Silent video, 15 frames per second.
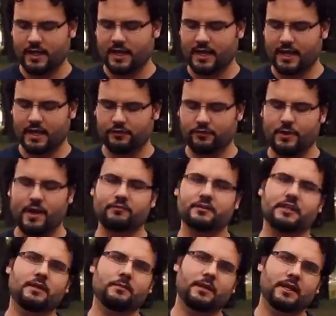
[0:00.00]
and you have
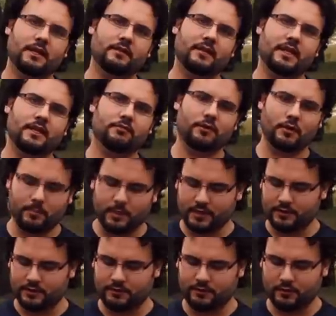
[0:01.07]
to keep hitting the info
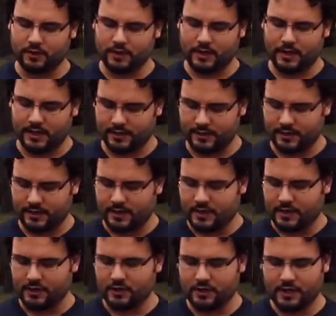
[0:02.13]
button to turn it on.
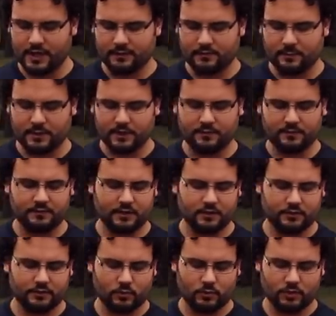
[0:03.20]
You know, not the biggest
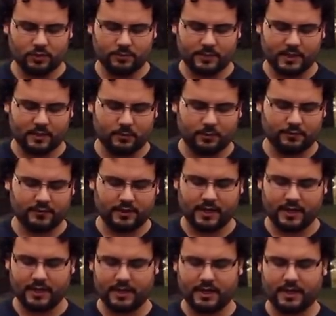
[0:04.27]
deal in the world, but I will
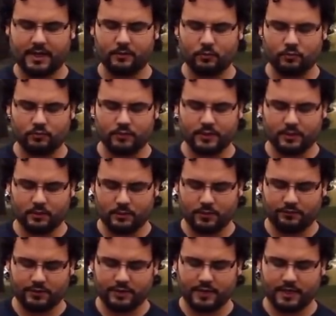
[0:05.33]
say I really
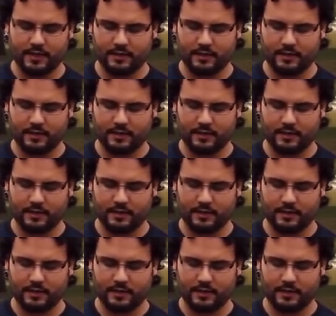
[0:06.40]
wish that they